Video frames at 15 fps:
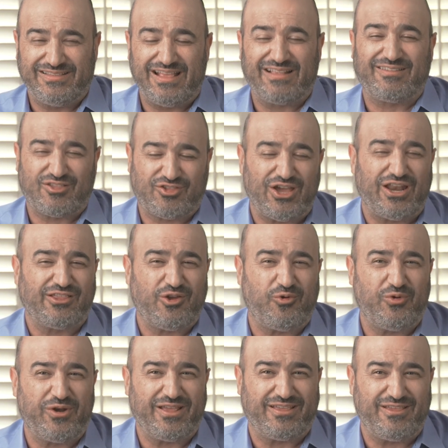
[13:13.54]
That's the challenge I
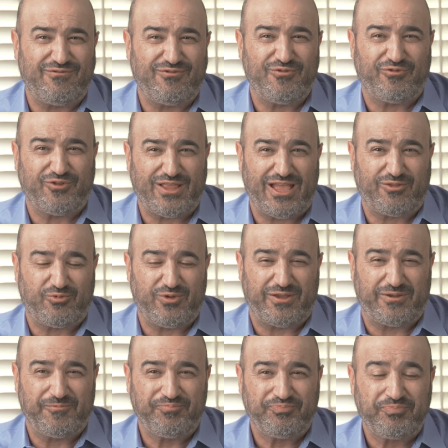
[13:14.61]
want to give you for that week.
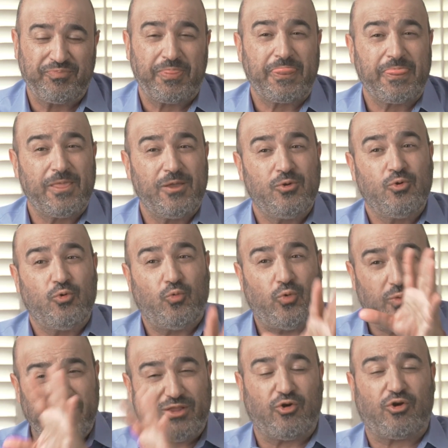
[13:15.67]

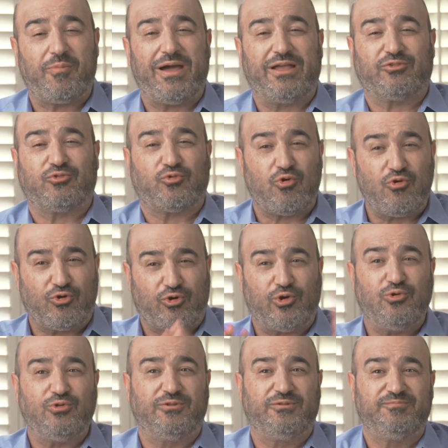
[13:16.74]
When we talk about to
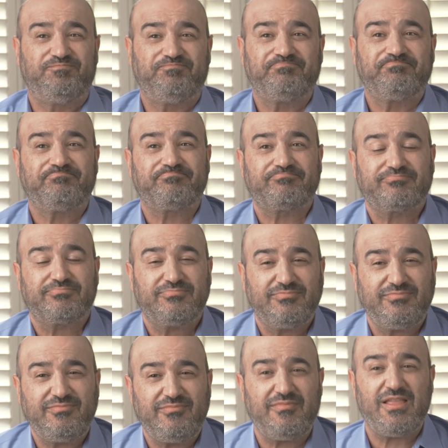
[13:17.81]
conclude
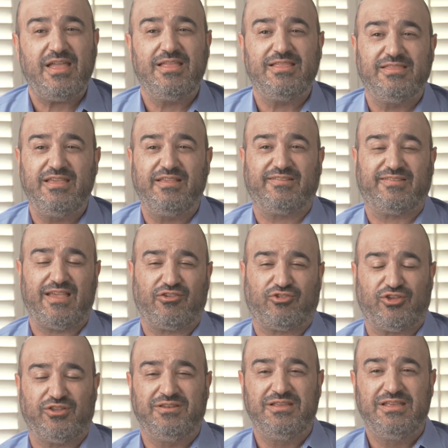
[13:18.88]
this
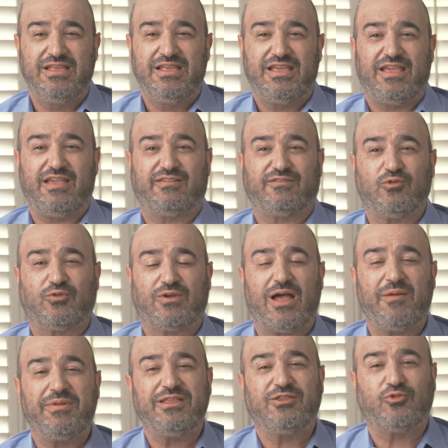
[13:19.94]
session, is to
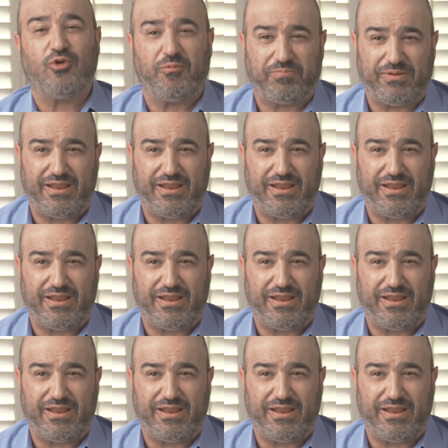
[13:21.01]
come into a